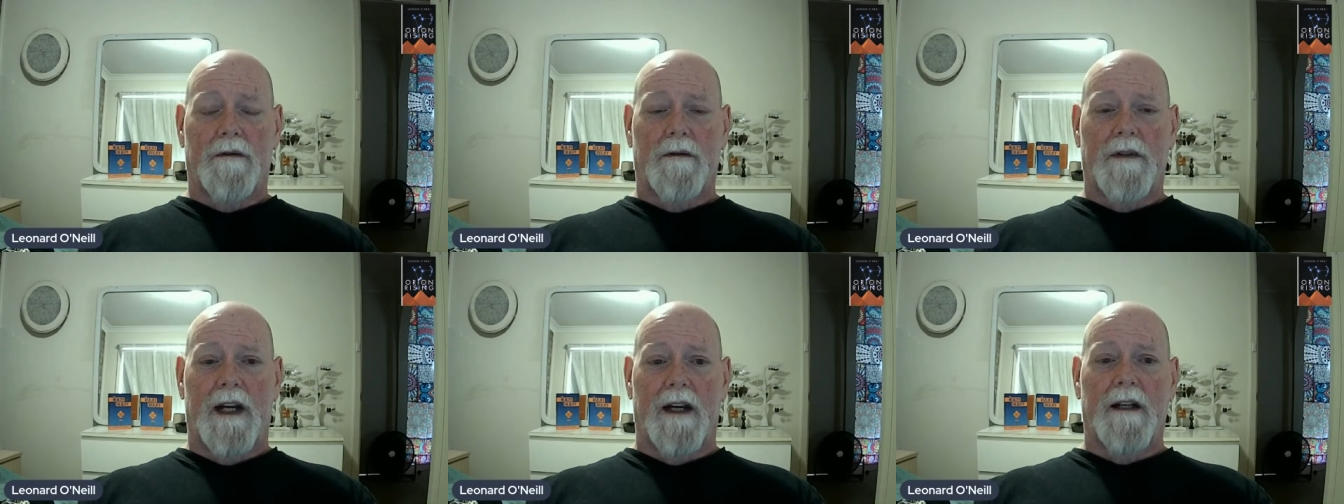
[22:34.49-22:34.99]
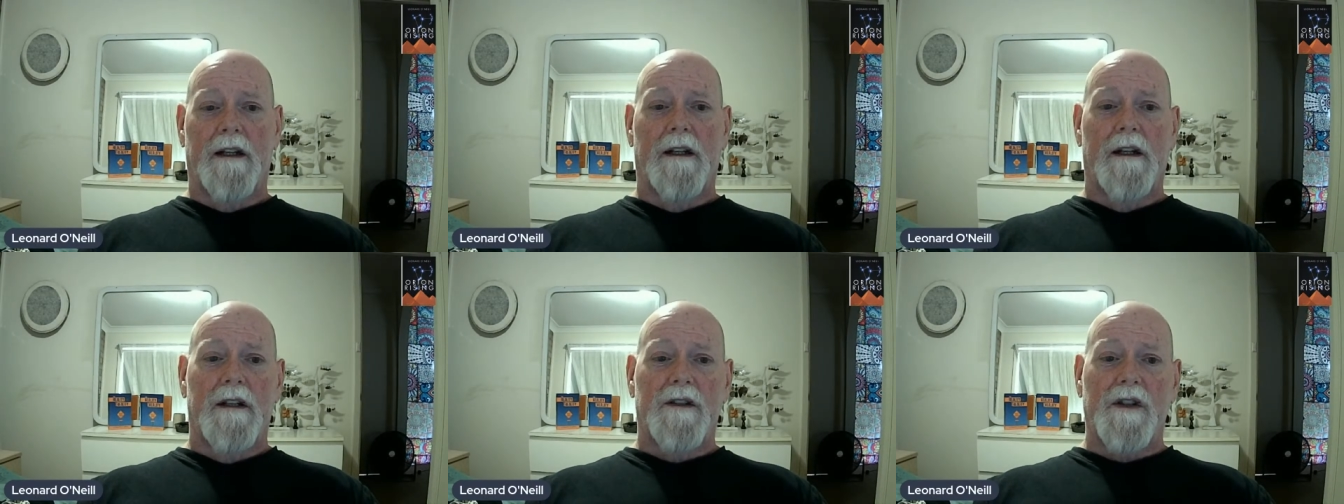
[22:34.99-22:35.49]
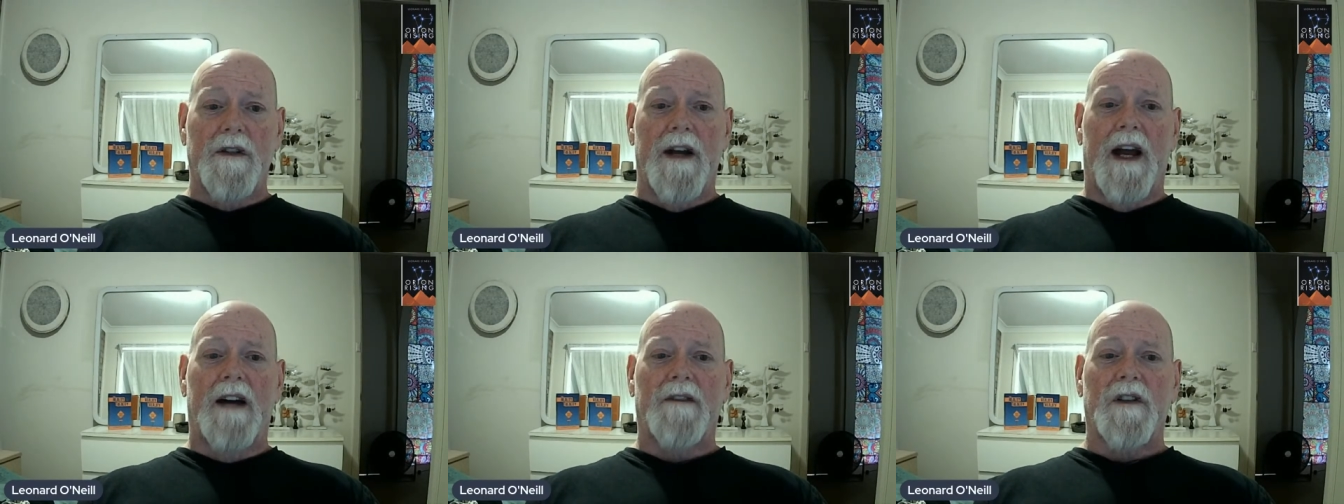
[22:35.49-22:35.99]
Okay? So you
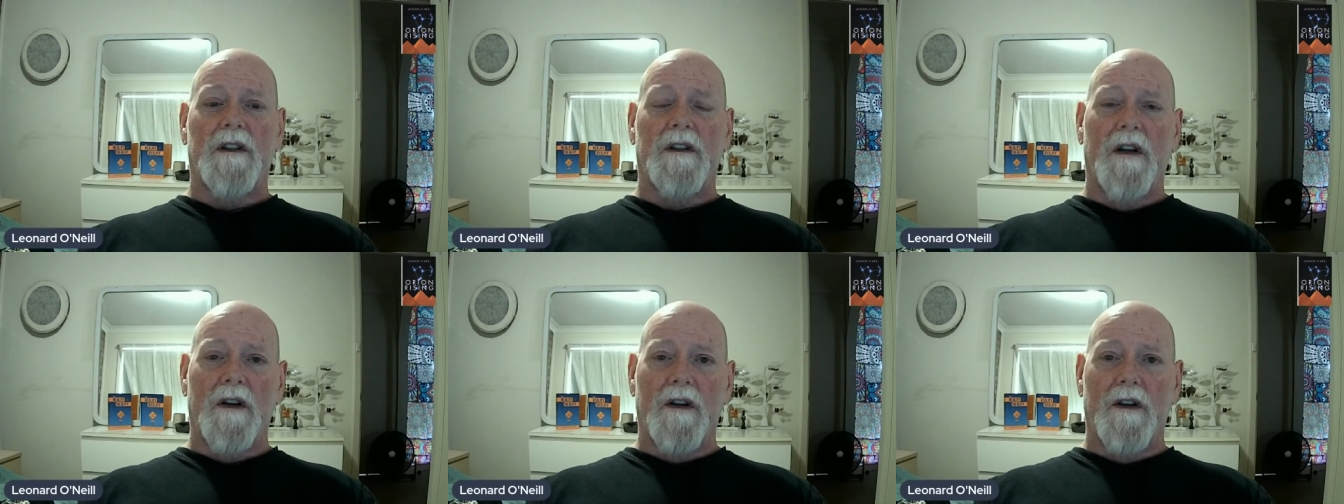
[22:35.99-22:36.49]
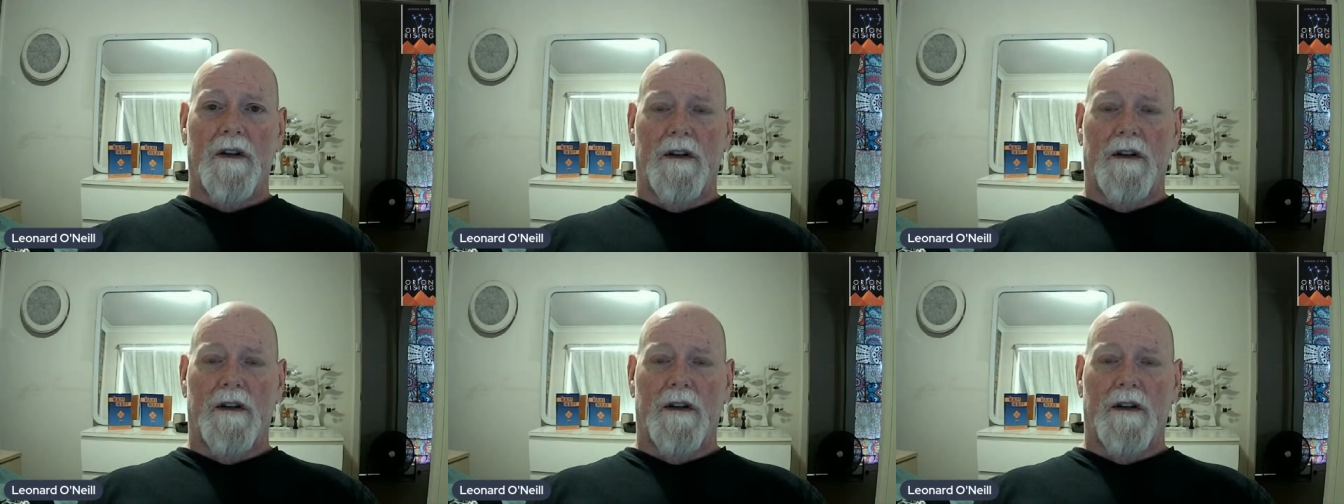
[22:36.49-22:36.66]
have to learn.